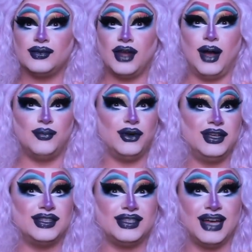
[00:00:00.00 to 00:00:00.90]
I'm
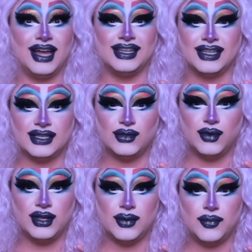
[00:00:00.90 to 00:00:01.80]
pretty stunned. This is
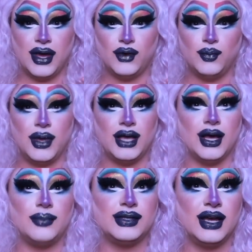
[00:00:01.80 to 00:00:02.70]
one of the better
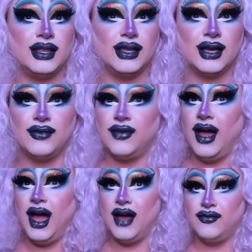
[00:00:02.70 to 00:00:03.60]
makeups I think I've
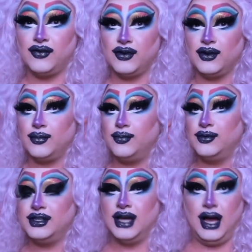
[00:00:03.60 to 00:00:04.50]
ever
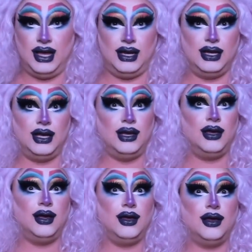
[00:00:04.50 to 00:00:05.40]
done.
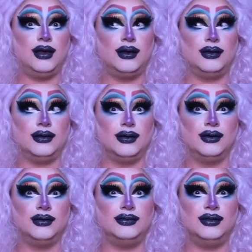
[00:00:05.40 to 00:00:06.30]

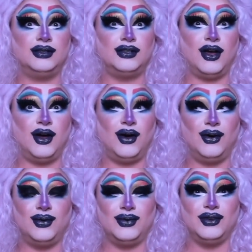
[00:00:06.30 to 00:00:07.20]

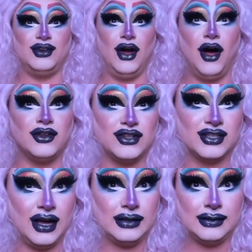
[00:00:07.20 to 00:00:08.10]
So, y'all just
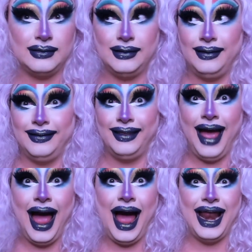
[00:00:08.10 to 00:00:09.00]
got to see
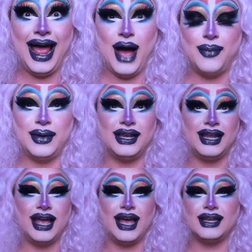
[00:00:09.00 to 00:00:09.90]
that happen,
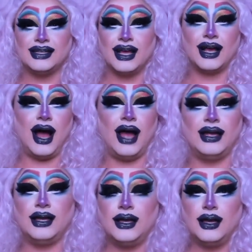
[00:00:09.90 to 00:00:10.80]
and like,
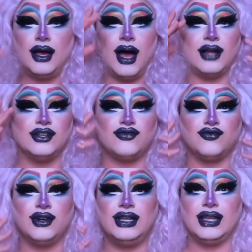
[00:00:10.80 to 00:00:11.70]
I just
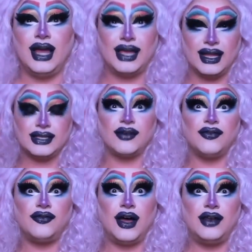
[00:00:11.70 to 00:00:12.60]
really like it. It's like
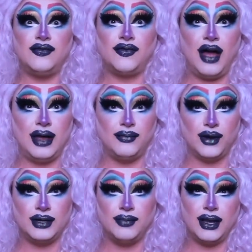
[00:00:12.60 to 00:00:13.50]
fun,
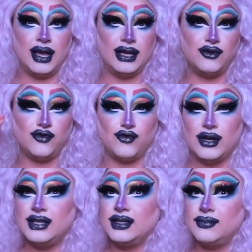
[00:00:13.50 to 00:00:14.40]
vibrant, but like
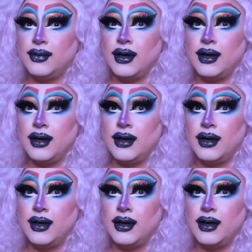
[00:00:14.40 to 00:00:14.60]
crisp.